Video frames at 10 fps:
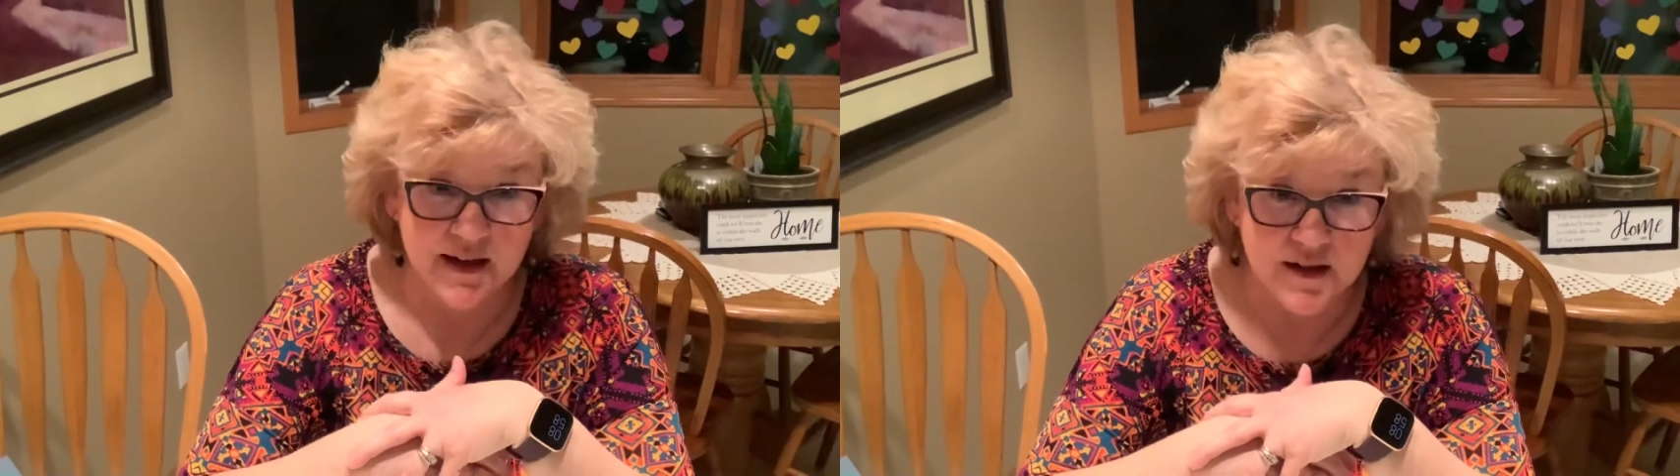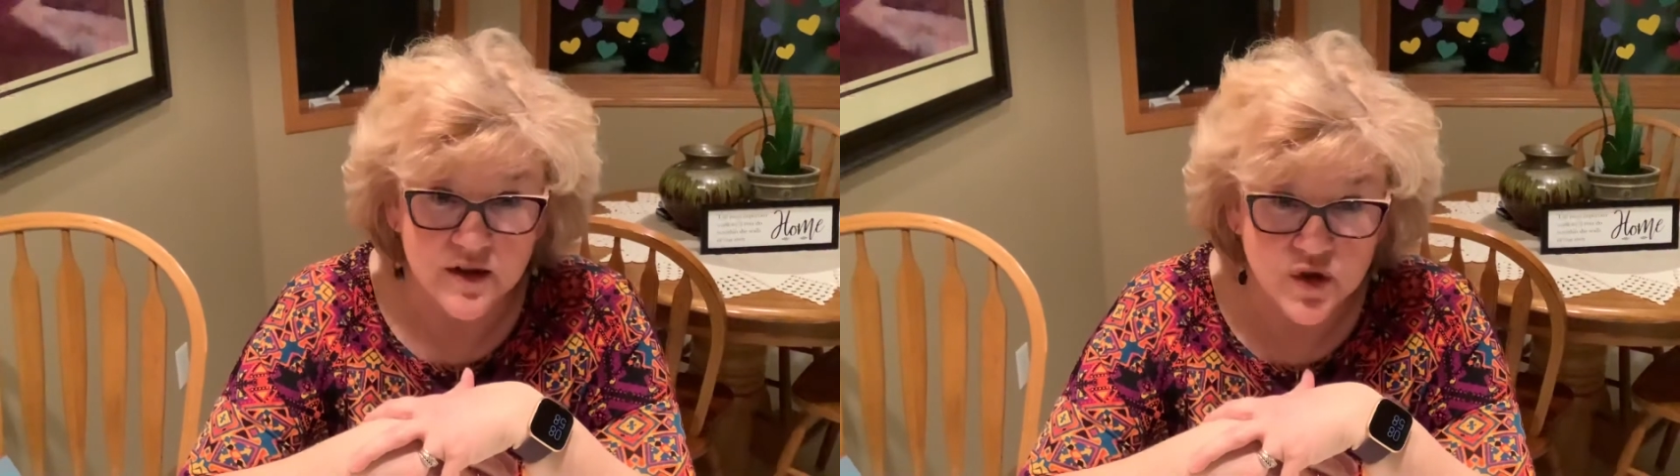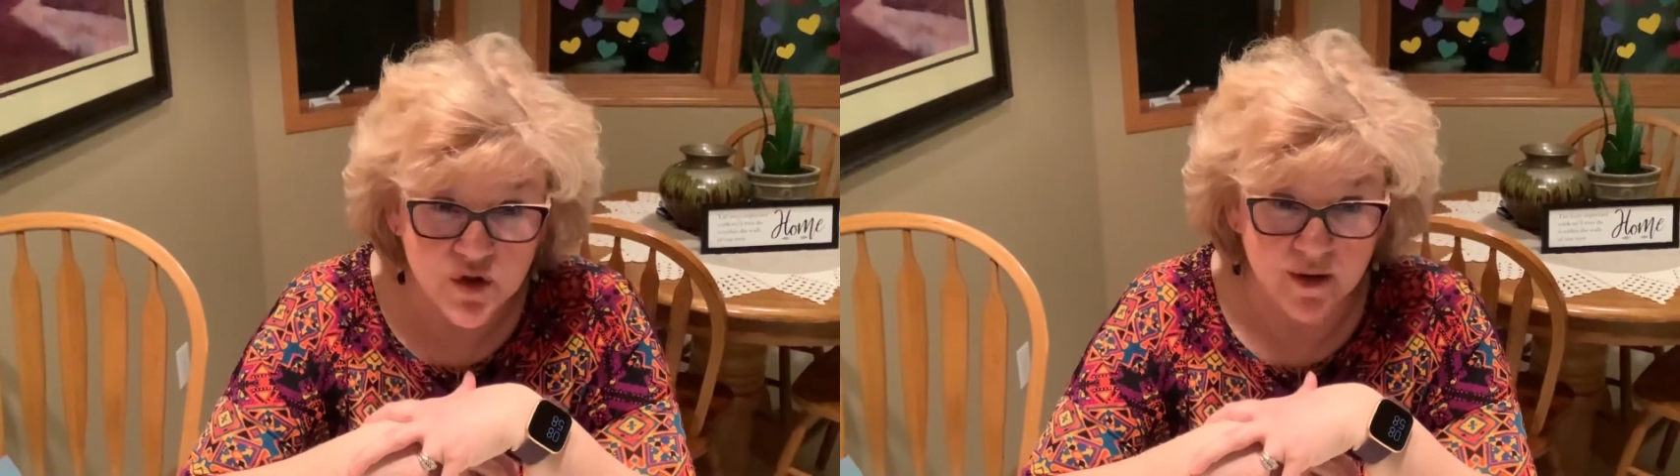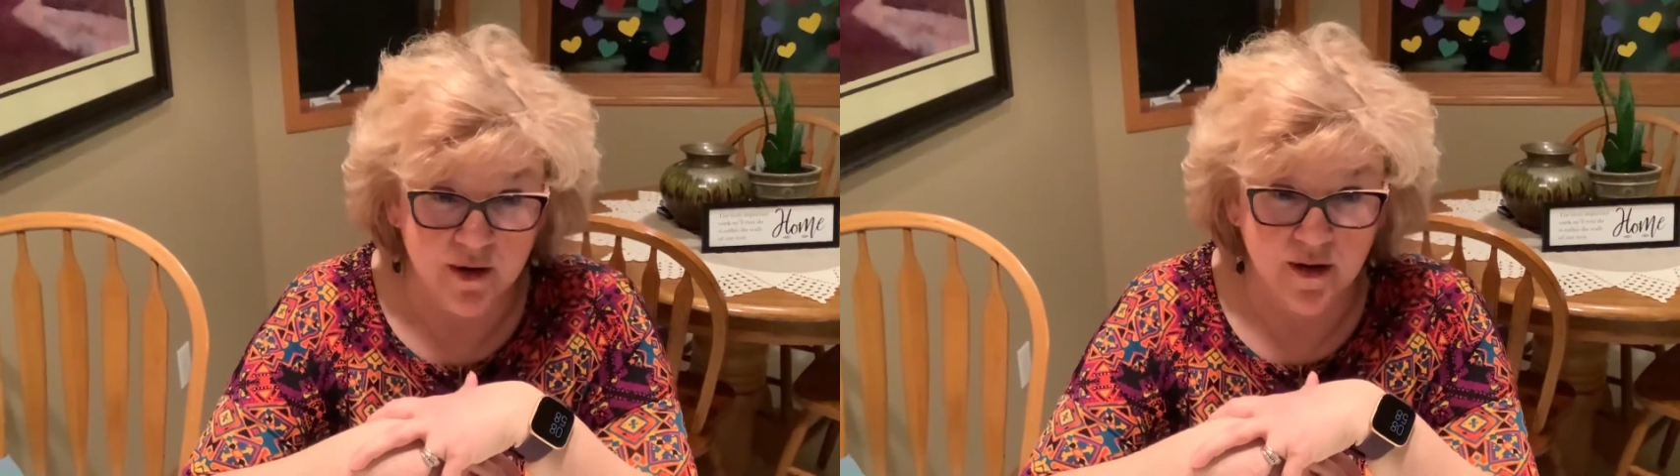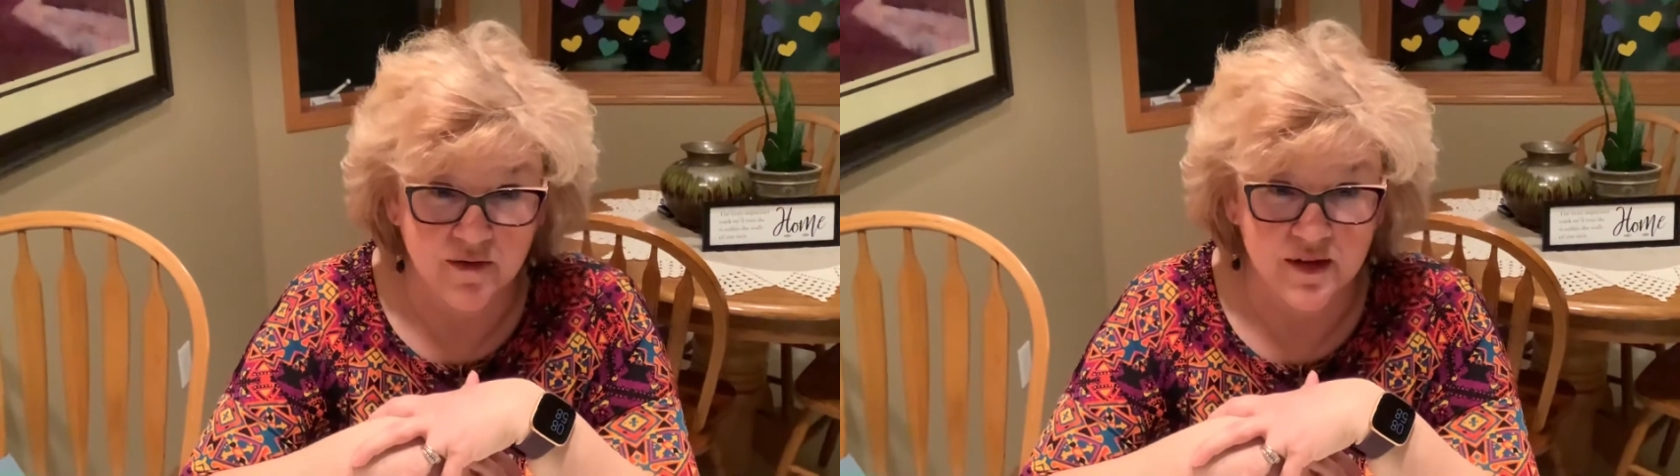
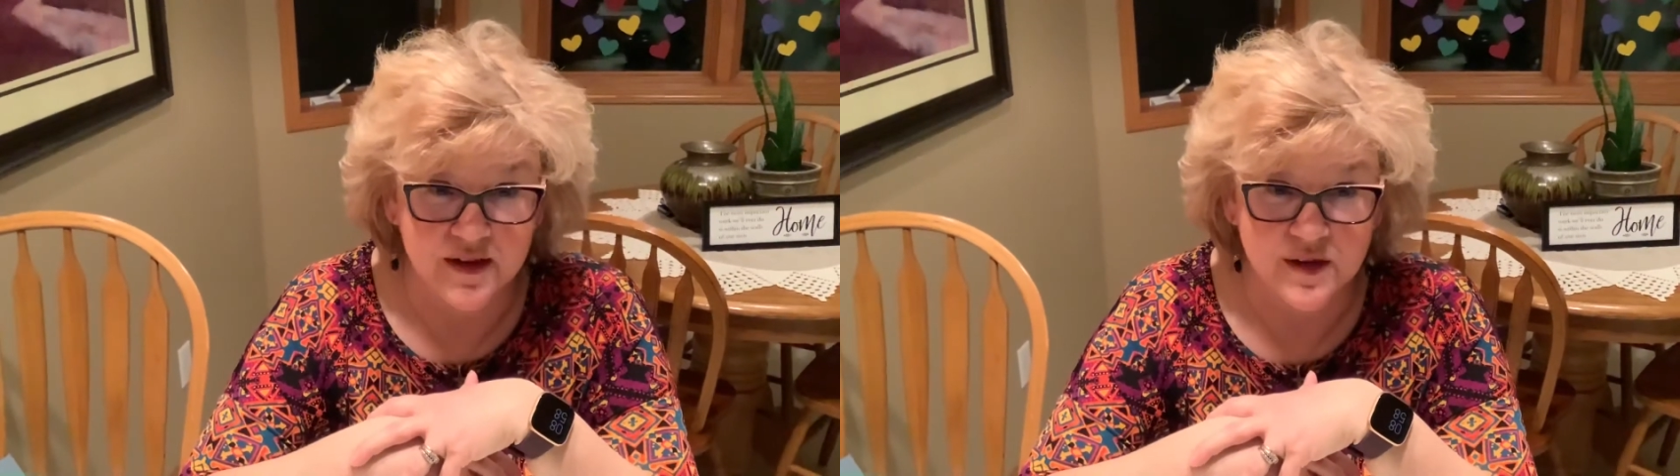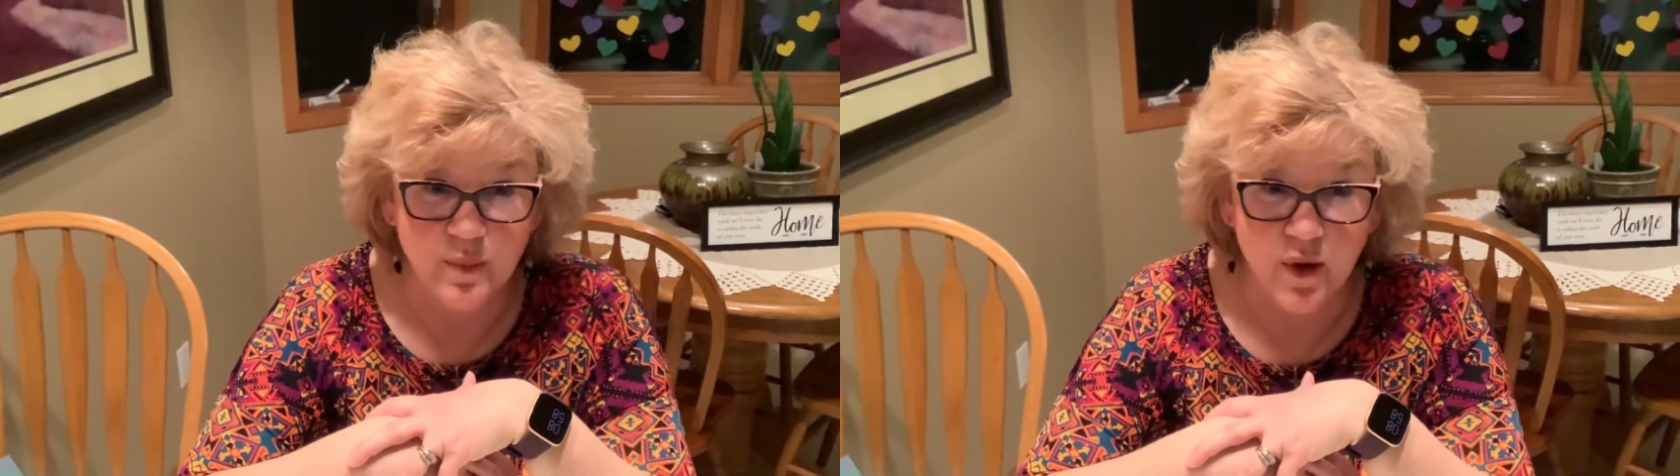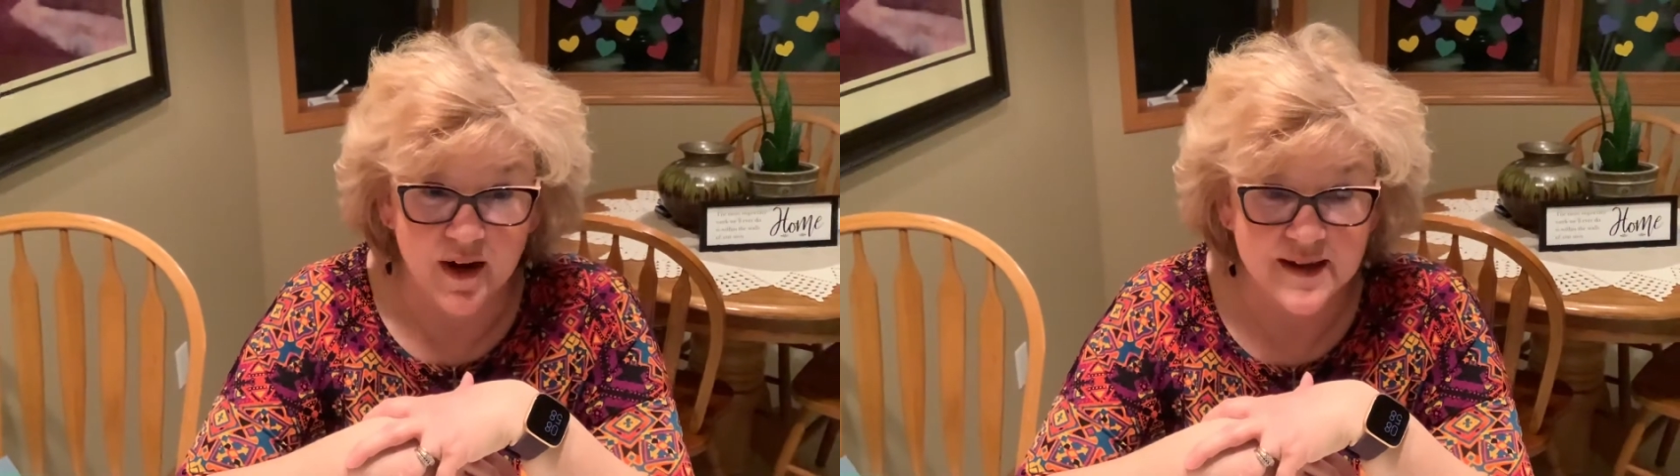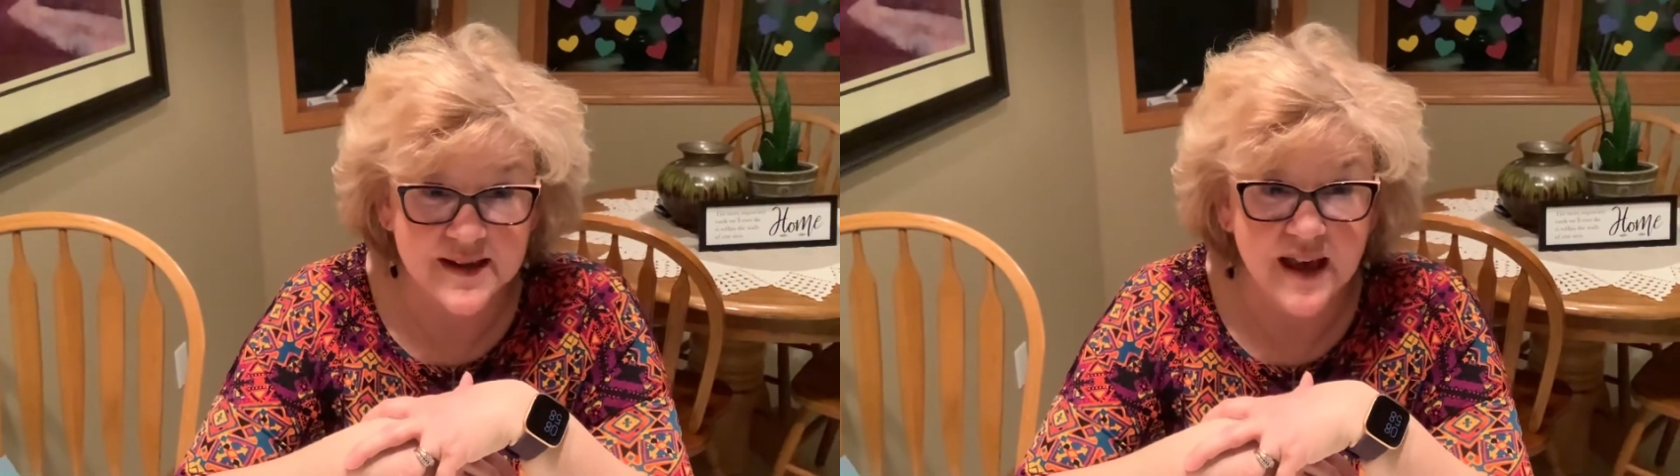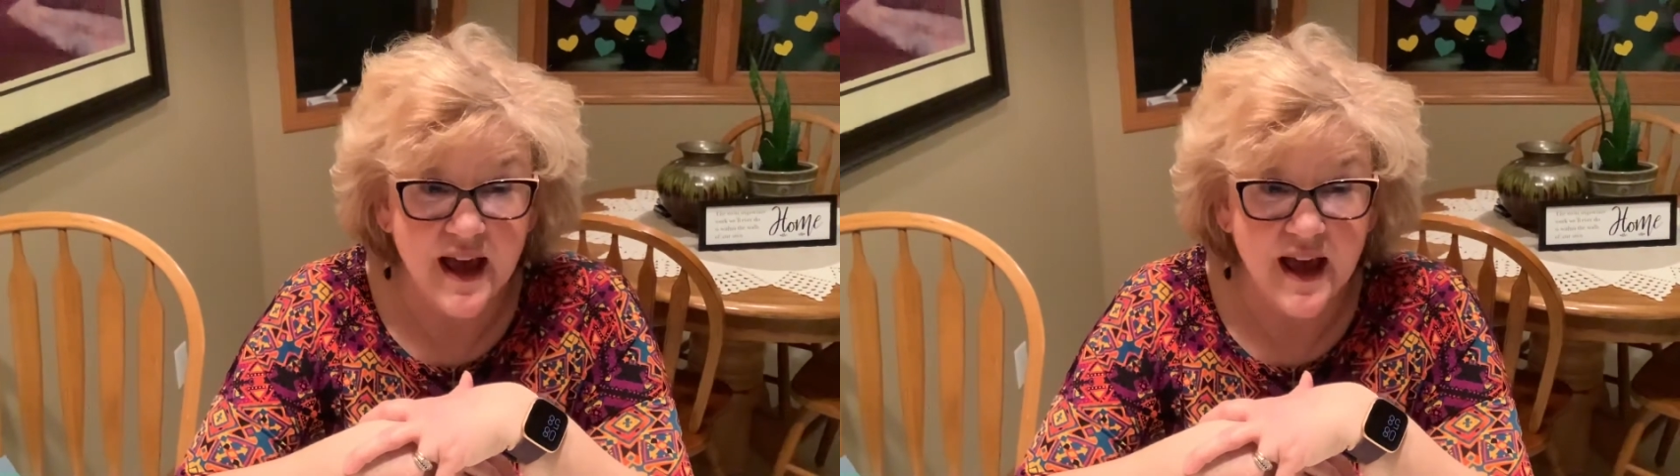illustrator of these books.